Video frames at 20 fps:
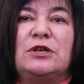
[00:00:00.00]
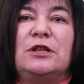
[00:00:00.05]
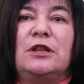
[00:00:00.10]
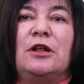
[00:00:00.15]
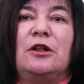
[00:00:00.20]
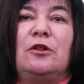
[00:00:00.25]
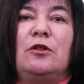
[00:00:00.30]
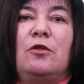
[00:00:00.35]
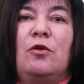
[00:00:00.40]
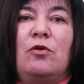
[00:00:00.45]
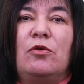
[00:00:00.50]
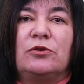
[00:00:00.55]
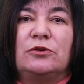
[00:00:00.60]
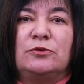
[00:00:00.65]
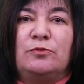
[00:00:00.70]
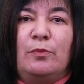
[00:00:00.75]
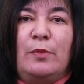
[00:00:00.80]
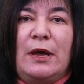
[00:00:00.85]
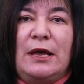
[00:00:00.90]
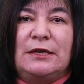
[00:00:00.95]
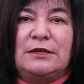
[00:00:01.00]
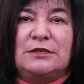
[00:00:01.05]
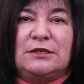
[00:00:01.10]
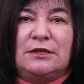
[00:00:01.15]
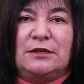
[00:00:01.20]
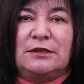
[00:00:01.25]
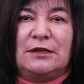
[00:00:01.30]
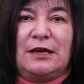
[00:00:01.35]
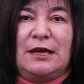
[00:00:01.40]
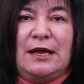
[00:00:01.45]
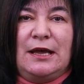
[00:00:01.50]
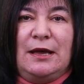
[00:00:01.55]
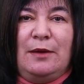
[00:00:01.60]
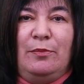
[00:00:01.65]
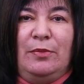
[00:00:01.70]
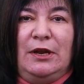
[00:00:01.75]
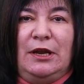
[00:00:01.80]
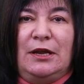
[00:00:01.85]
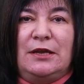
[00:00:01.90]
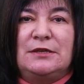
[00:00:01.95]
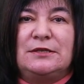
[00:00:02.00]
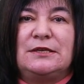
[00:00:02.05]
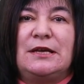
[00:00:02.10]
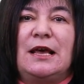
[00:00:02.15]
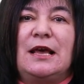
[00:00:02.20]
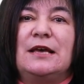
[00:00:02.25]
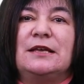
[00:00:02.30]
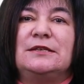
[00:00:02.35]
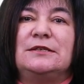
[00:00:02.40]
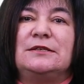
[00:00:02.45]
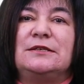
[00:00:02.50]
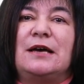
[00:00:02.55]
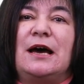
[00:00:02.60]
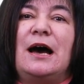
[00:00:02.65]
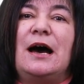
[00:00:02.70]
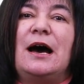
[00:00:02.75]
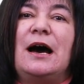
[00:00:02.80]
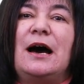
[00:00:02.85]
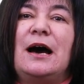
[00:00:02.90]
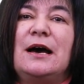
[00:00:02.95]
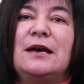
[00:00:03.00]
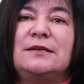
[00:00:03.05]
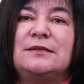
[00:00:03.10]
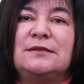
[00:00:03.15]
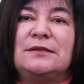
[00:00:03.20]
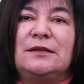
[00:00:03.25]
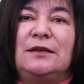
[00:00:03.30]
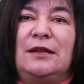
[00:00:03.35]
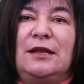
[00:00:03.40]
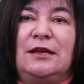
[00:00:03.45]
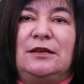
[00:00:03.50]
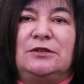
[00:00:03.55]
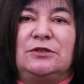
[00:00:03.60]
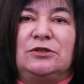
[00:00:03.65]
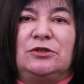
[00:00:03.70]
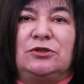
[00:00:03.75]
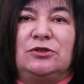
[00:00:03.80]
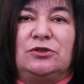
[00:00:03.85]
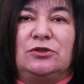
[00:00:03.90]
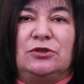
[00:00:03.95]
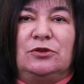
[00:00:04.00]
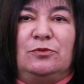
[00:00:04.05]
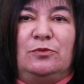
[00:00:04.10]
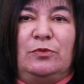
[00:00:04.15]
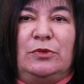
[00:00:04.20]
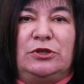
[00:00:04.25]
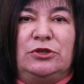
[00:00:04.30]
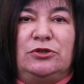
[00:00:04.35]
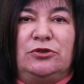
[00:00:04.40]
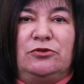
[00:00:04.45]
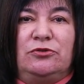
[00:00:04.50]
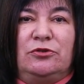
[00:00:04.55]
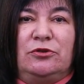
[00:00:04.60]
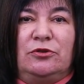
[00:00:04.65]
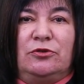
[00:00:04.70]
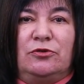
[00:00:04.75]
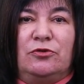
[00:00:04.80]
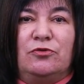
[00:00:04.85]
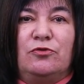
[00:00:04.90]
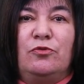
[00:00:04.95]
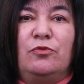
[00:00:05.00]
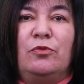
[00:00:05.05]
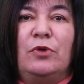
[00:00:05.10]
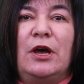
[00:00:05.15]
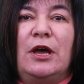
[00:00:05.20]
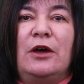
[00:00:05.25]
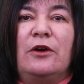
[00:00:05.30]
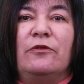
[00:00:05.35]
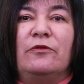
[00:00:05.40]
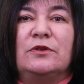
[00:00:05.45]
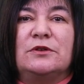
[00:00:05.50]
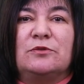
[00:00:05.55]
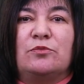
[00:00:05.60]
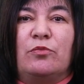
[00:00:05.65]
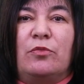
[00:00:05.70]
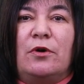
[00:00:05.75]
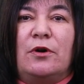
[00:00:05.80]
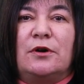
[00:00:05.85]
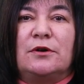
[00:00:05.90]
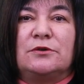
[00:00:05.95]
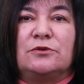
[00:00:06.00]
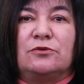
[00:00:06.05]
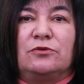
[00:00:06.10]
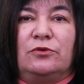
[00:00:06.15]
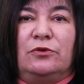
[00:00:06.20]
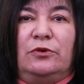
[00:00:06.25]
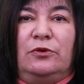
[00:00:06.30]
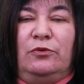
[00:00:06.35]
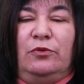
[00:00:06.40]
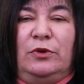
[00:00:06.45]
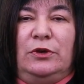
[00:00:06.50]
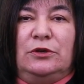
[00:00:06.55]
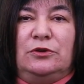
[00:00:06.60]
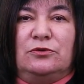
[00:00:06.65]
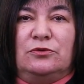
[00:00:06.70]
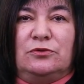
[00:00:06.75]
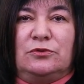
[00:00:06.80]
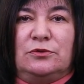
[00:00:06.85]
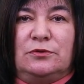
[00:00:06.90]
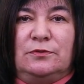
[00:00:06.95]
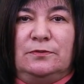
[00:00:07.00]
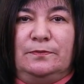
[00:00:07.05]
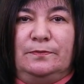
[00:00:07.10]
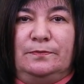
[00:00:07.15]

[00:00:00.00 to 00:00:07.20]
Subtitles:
in a locked metal cabinets that are isolated material room with bars on the windows.